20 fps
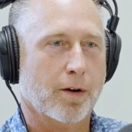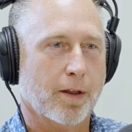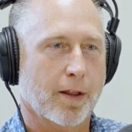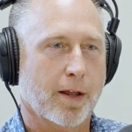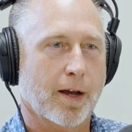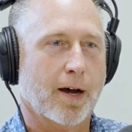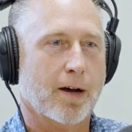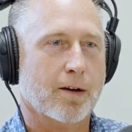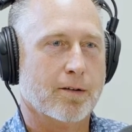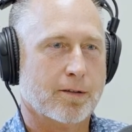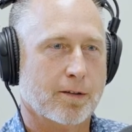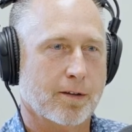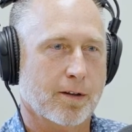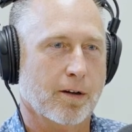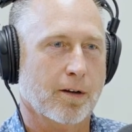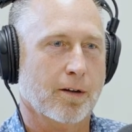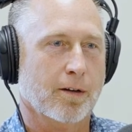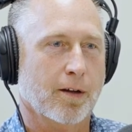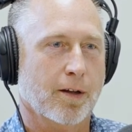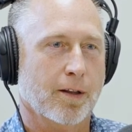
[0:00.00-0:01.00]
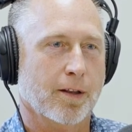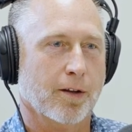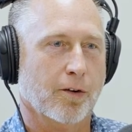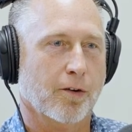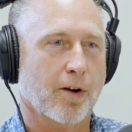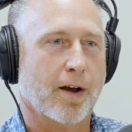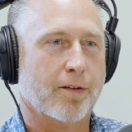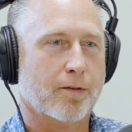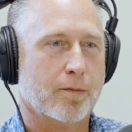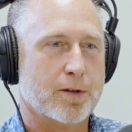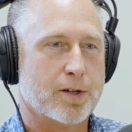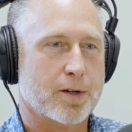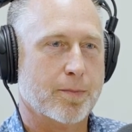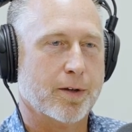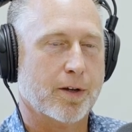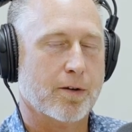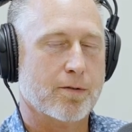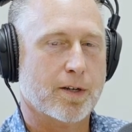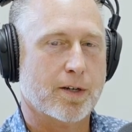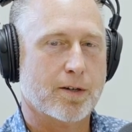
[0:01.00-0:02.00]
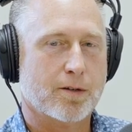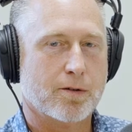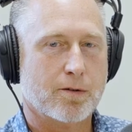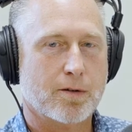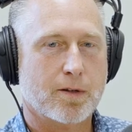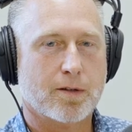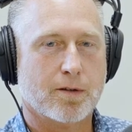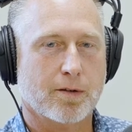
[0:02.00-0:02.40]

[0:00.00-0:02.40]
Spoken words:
of the house and the craftsmanship that goes into it.